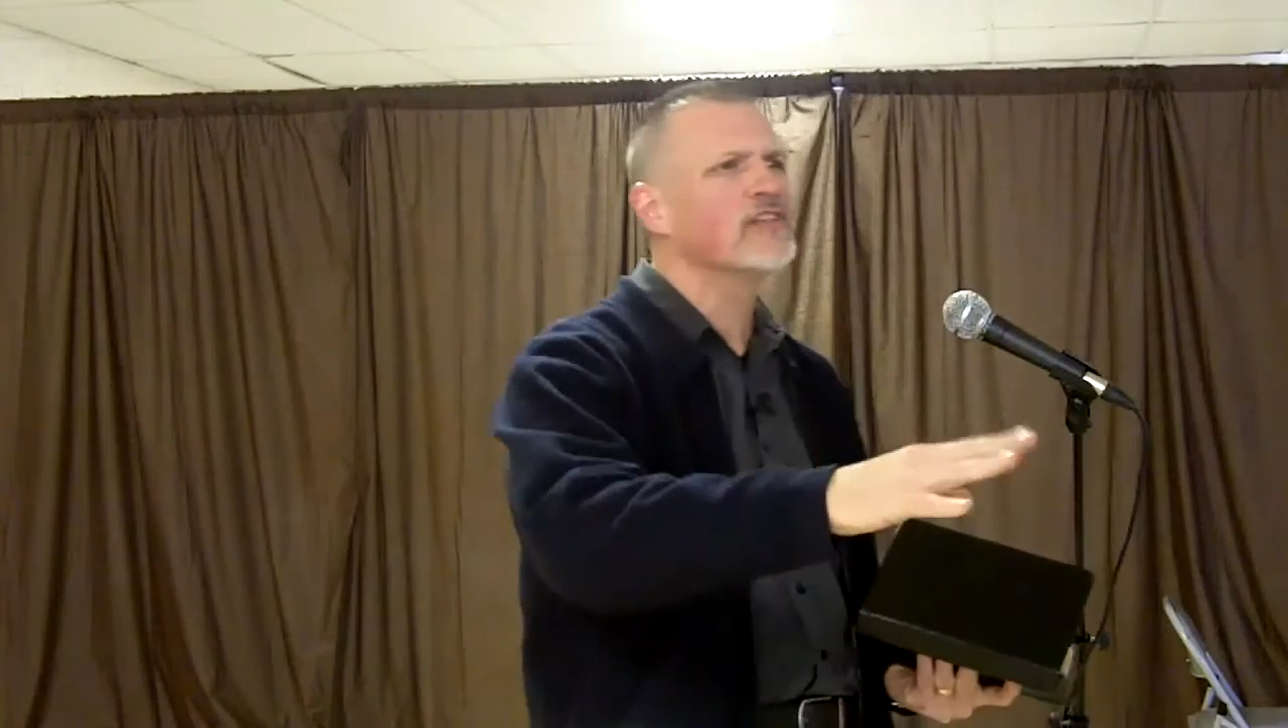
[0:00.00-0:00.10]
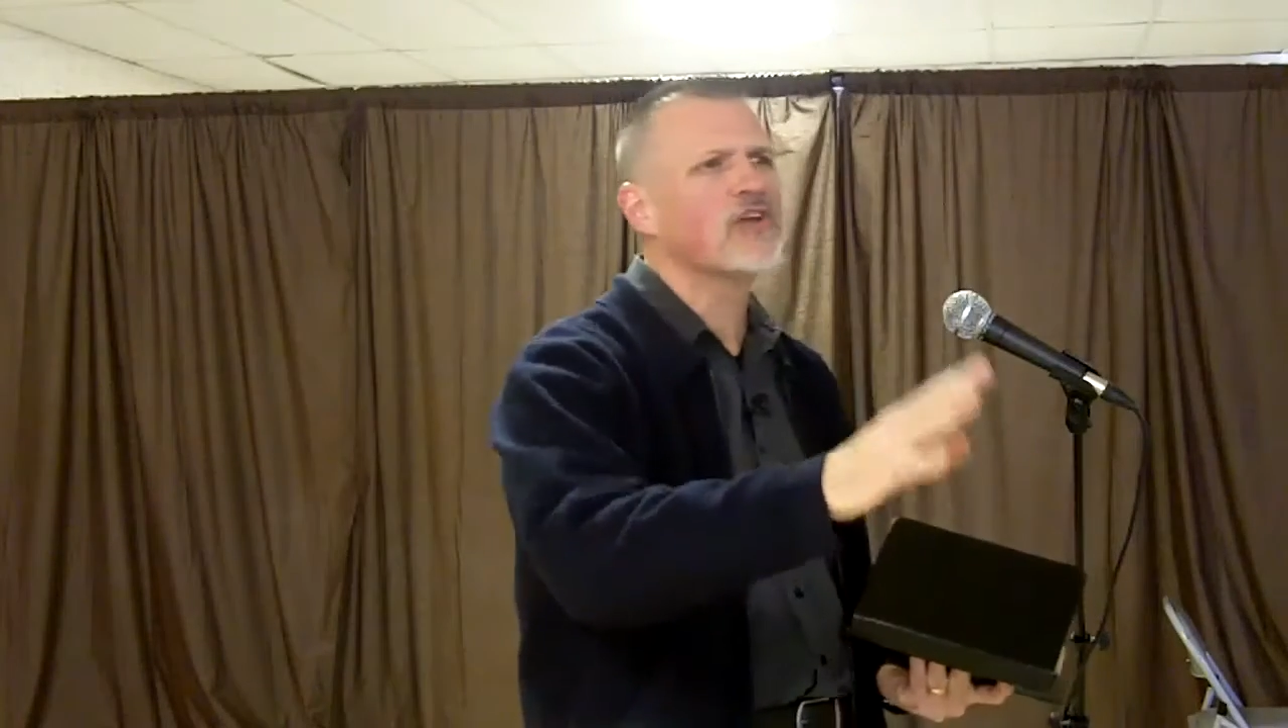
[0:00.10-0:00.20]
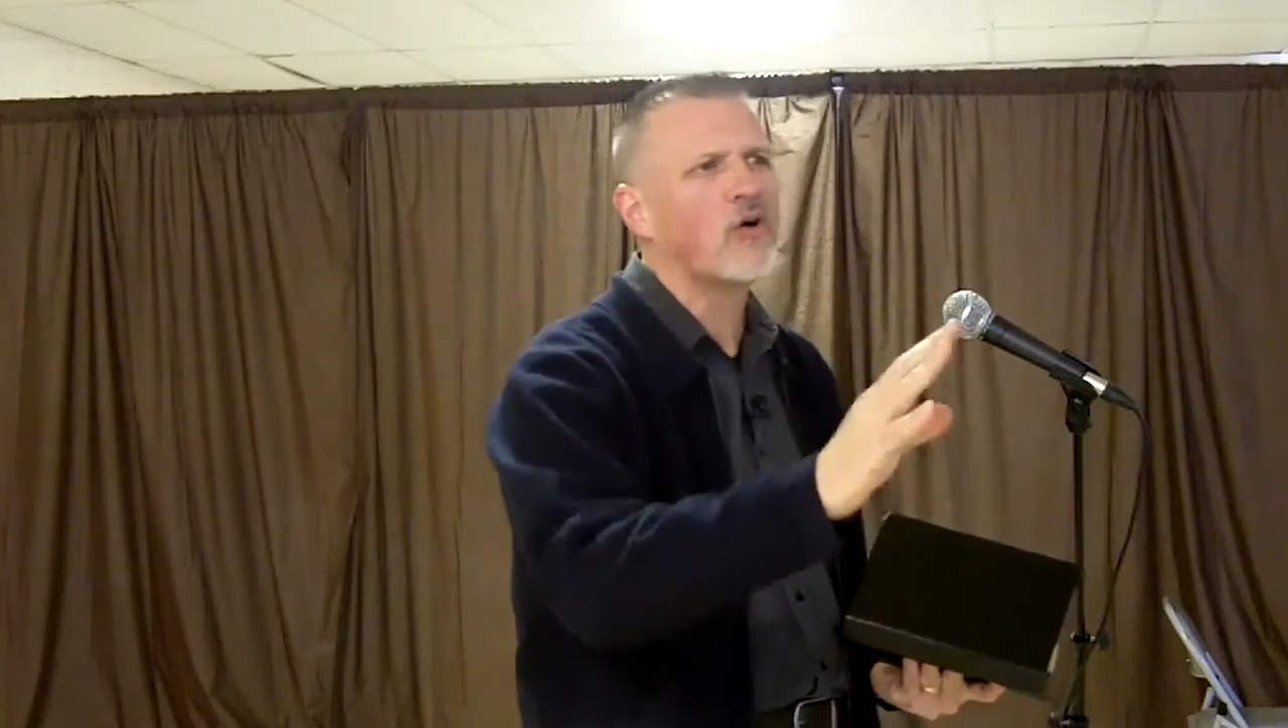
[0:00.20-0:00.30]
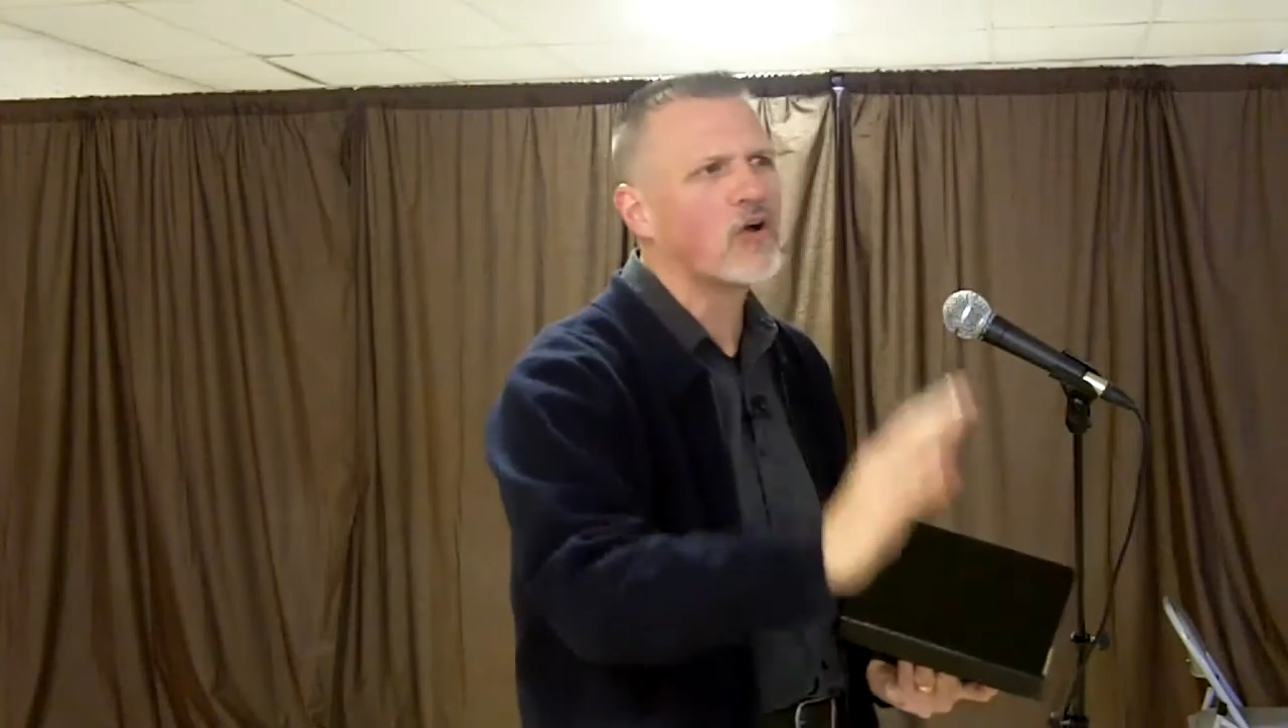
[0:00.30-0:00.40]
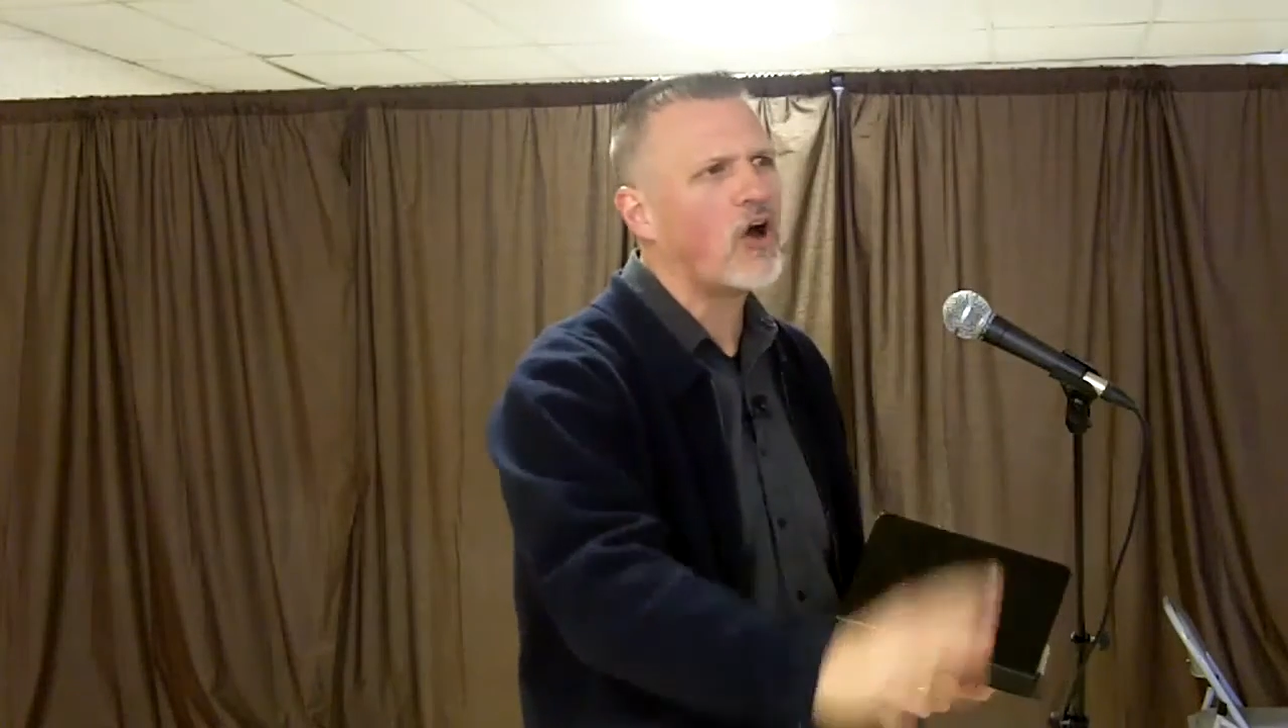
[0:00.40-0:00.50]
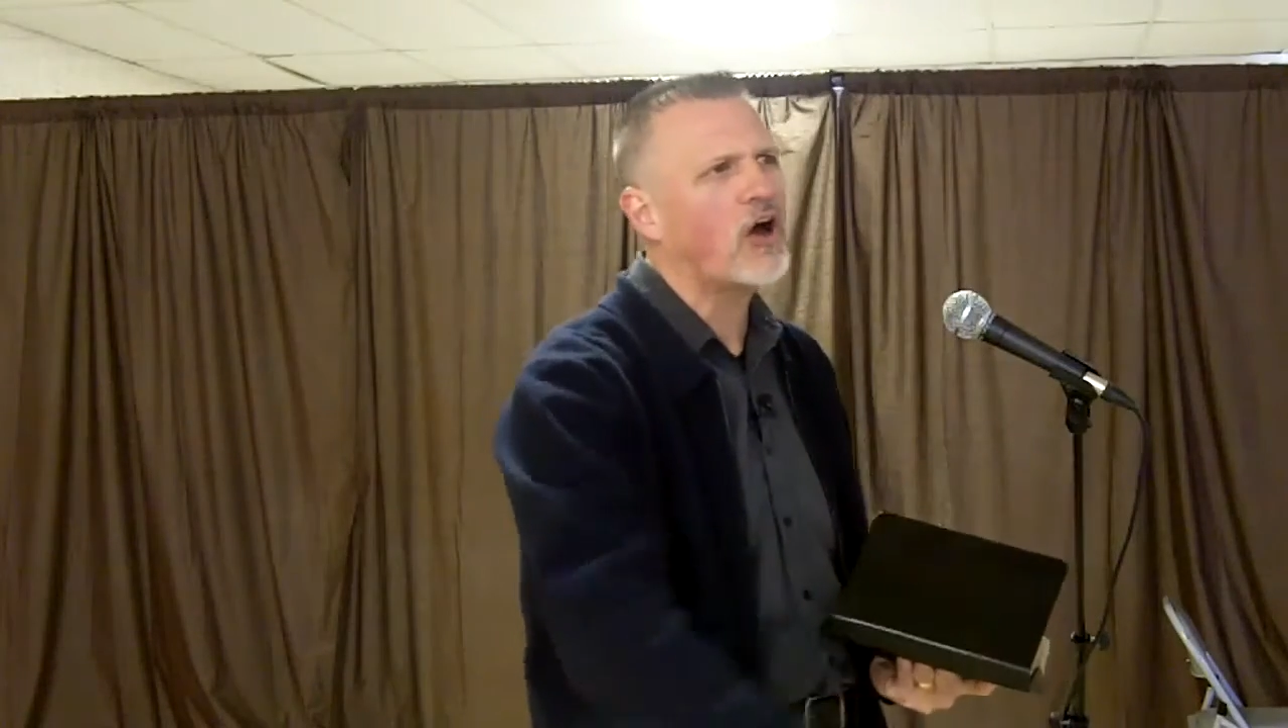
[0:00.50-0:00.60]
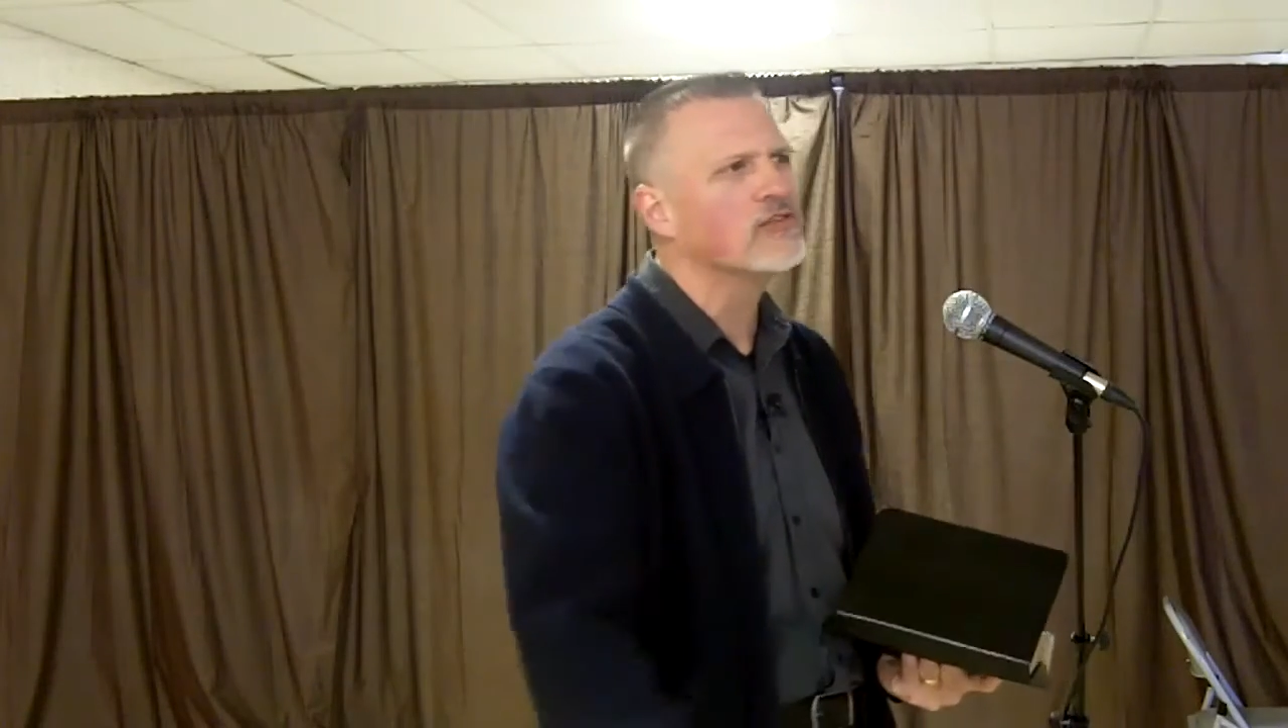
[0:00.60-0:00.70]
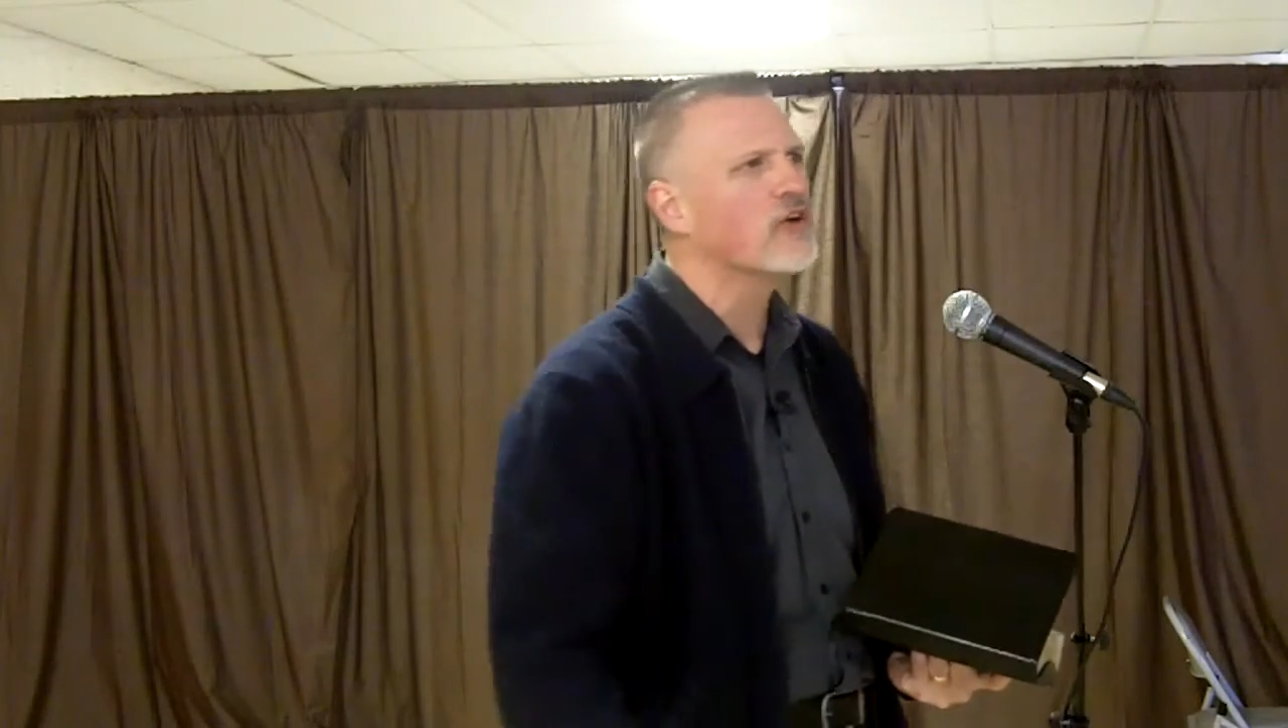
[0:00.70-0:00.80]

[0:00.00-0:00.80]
This old car